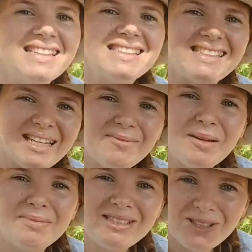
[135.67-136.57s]
Tip
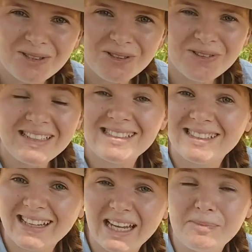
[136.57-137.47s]
number 2 is to
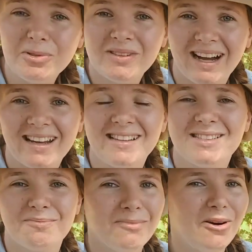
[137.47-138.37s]
keep your
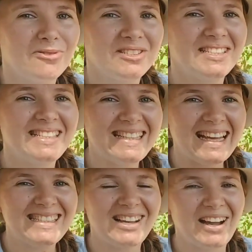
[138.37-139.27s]
gardens mulched.
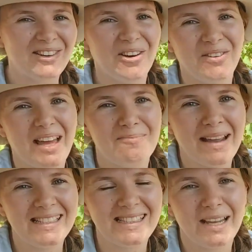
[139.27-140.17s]
Yes, I know that
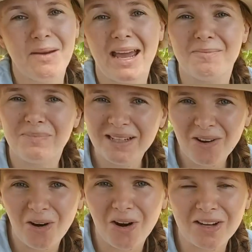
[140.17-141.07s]
may seem a bit
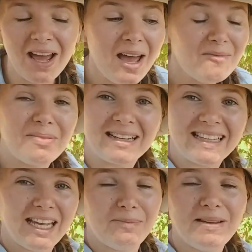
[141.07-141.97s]
odd, but
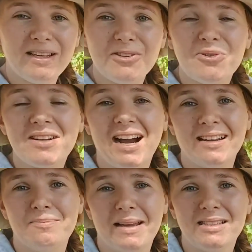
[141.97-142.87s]
keeping your
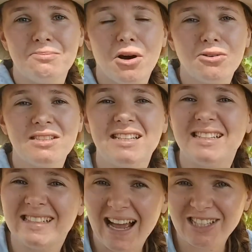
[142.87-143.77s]
garden beds mulched
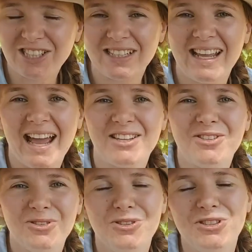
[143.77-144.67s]
is actually a
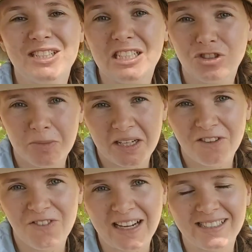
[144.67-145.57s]
huge contributing
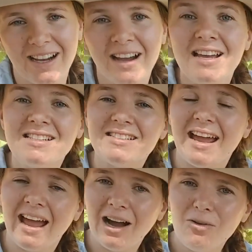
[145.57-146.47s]
factor to
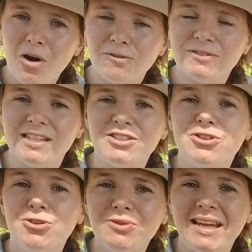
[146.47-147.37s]
how often
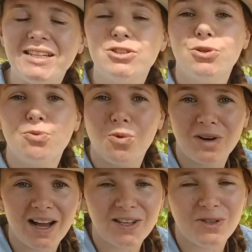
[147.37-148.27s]
you need to
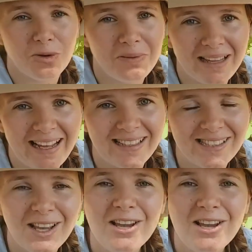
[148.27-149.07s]
water your plants.